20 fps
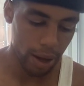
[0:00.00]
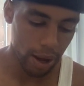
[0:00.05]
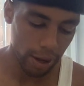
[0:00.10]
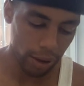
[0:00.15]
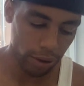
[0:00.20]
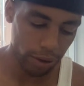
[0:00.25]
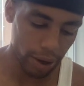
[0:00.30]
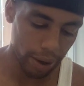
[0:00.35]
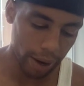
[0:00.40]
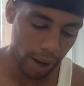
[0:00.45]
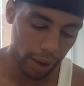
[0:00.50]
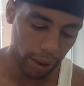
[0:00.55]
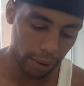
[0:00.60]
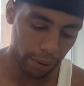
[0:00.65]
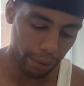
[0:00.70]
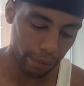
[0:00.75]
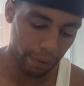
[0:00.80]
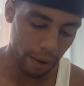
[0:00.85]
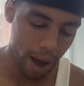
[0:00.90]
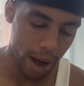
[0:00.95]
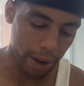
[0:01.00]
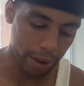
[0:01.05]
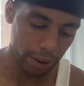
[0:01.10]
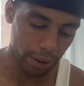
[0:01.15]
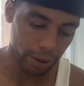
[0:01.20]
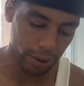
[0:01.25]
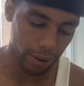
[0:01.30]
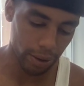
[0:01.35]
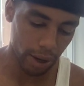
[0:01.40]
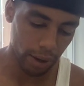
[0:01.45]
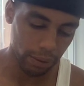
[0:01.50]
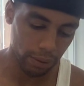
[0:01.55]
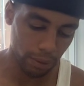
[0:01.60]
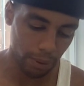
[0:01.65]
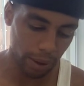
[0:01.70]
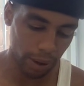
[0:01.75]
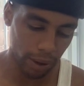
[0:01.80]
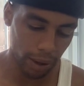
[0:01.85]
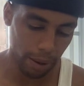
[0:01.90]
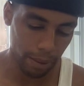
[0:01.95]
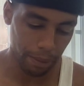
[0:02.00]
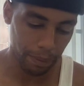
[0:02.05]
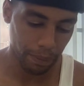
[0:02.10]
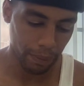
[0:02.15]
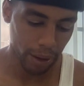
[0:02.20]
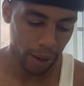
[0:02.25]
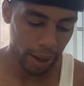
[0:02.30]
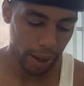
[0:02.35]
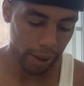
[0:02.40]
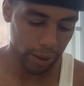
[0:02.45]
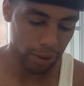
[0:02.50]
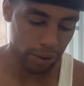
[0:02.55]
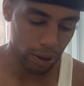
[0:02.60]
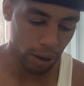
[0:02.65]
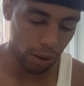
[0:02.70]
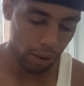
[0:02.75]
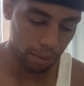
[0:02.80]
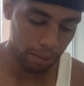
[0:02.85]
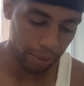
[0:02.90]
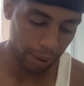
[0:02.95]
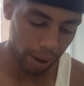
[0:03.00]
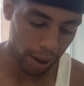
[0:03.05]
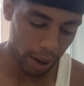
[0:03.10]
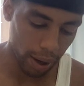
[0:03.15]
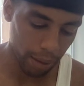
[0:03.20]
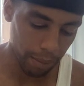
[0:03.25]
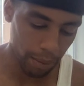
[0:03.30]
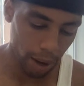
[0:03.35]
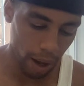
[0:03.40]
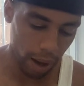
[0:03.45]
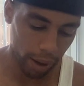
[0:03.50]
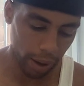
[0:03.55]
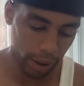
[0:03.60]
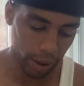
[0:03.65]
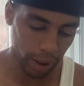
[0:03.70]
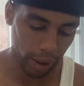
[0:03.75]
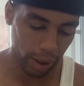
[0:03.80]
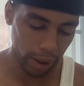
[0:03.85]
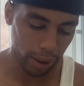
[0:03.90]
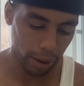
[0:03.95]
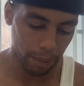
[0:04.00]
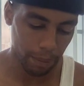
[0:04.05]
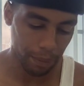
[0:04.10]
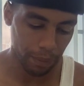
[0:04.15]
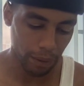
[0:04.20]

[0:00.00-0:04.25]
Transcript: You shall not defile yourselves with them, and so become unclean.